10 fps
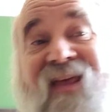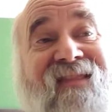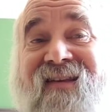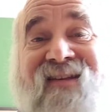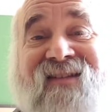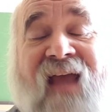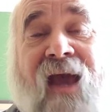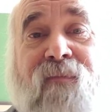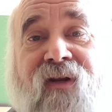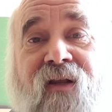Doesn't
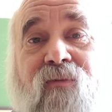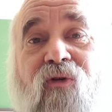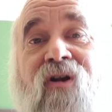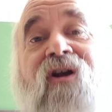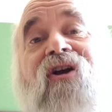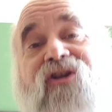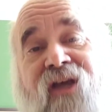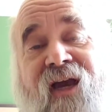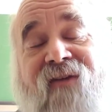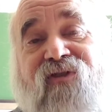happen anymore.
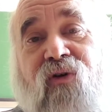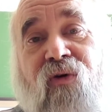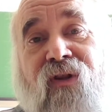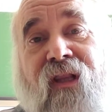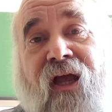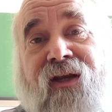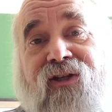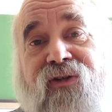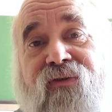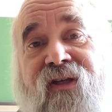You have to go online to
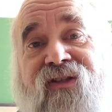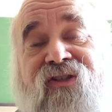do this.